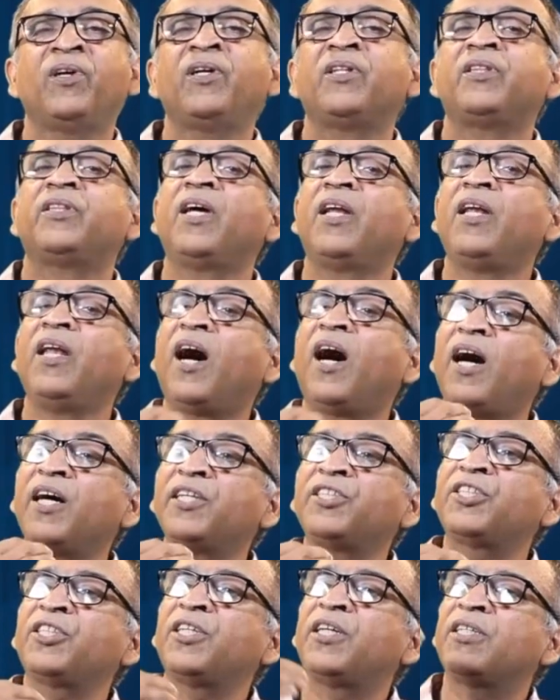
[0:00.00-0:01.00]
The
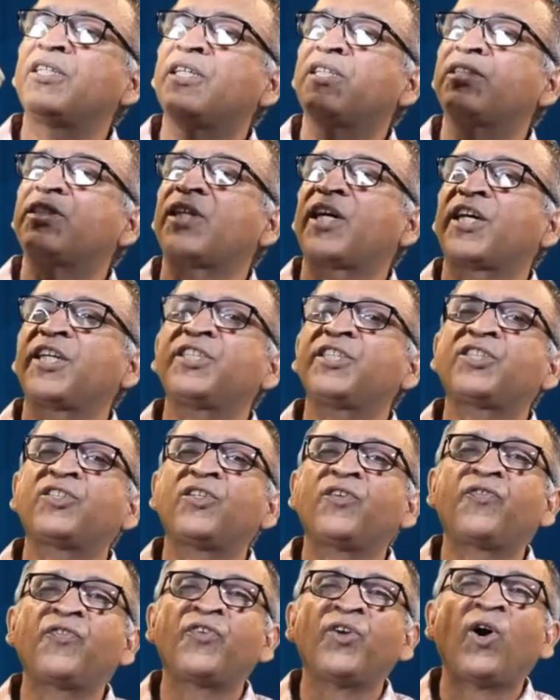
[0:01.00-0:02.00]
larger the size
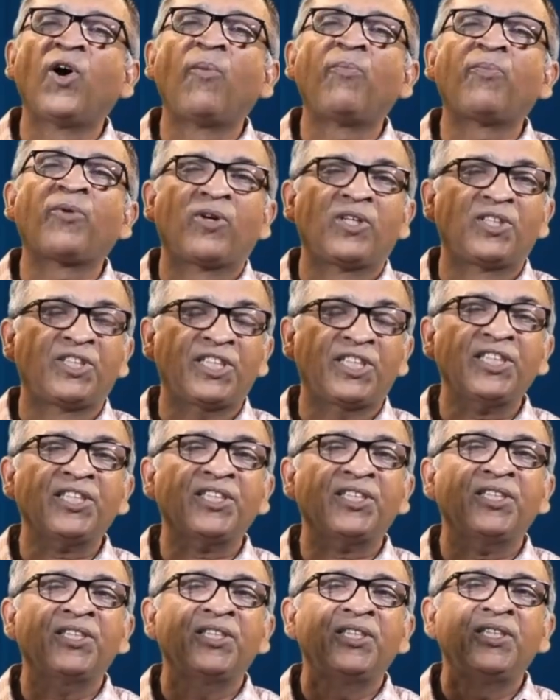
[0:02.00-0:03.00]
of your
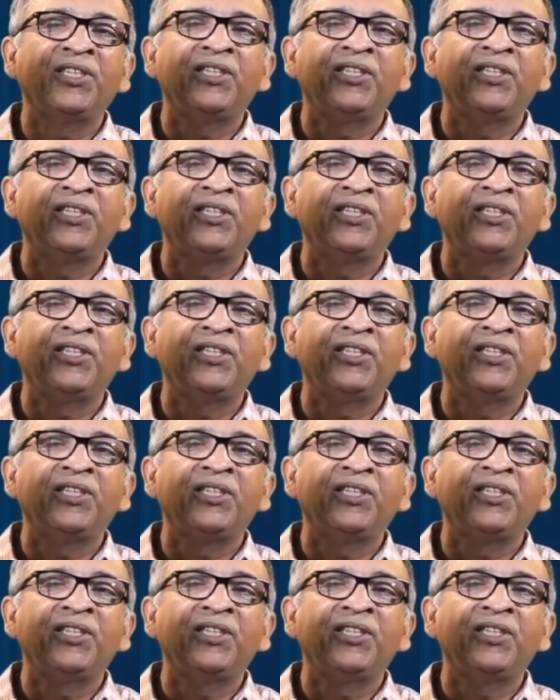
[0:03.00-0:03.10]
project,